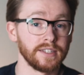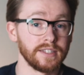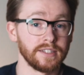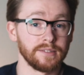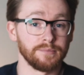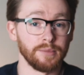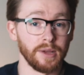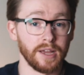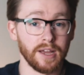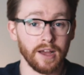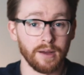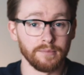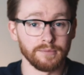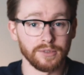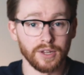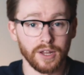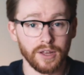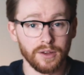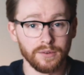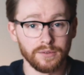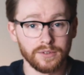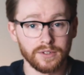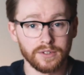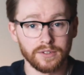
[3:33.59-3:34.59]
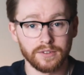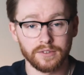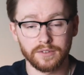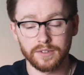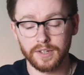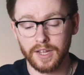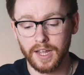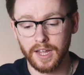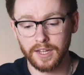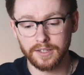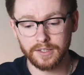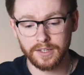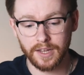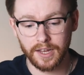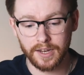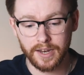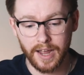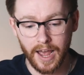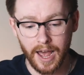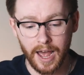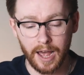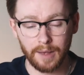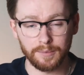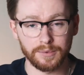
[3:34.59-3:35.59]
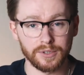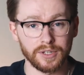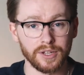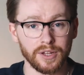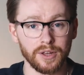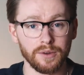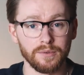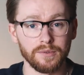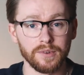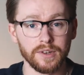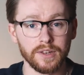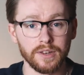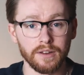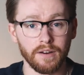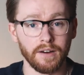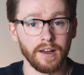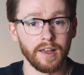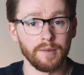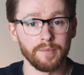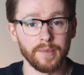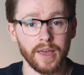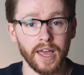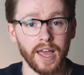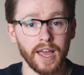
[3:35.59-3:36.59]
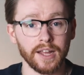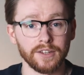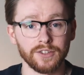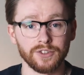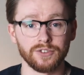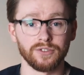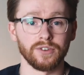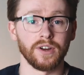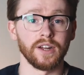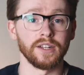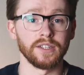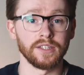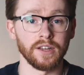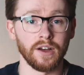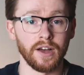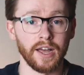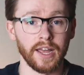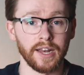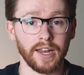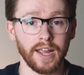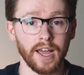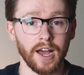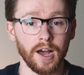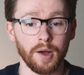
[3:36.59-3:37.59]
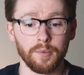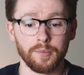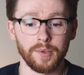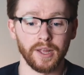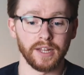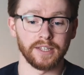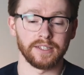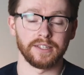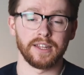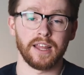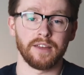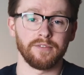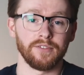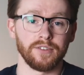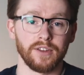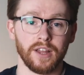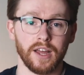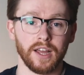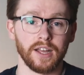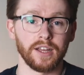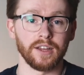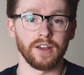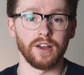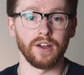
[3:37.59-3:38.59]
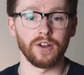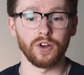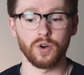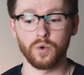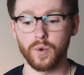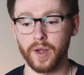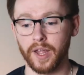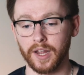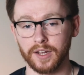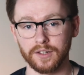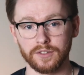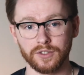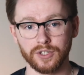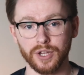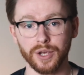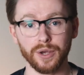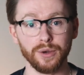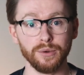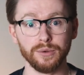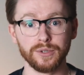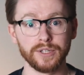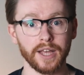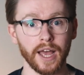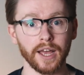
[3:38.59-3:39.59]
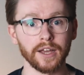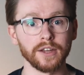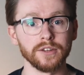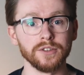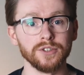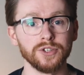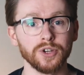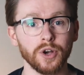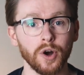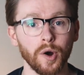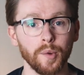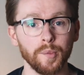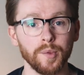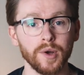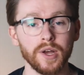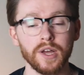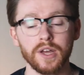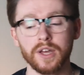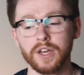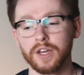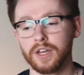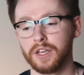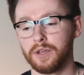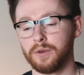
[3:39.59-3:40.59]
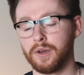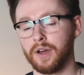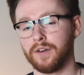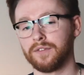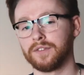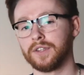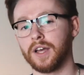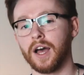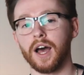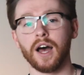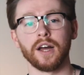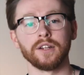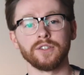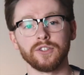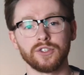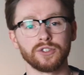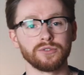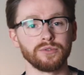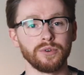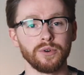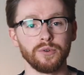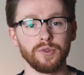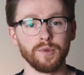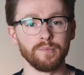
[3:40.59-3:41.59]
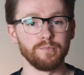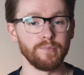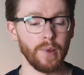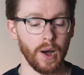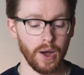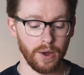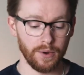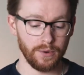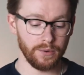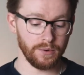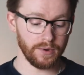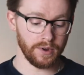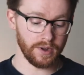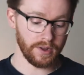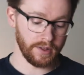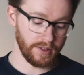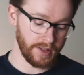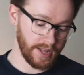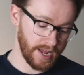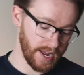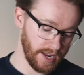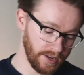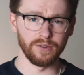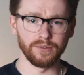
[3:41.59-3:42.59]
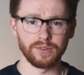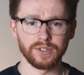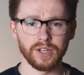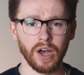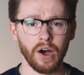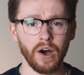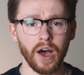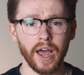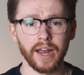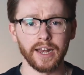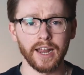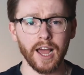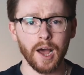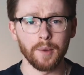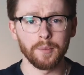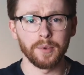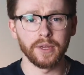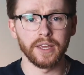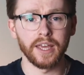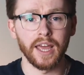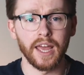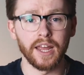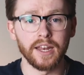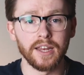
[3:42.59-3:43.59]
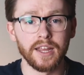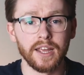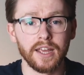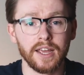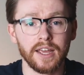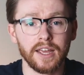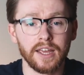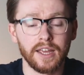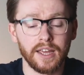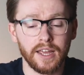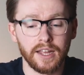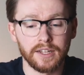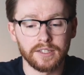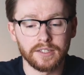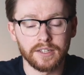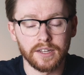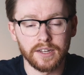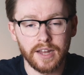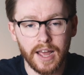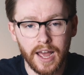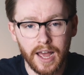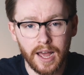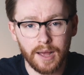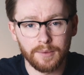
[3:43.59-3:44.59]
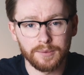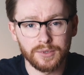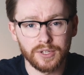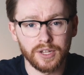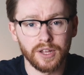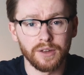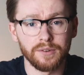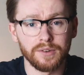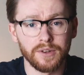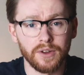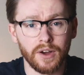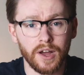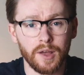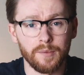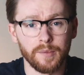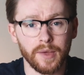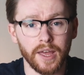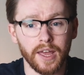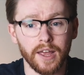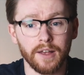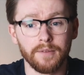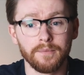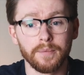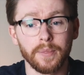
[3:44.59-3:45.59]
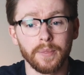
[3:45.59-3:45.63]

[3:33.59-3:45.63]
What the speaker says: becomes loose, it's an absolute nightmare to try and tighten it up. It's never like a quick 2-second job. You have to unscrew the bolt and then tighten it up again. It's an absolute nightmare.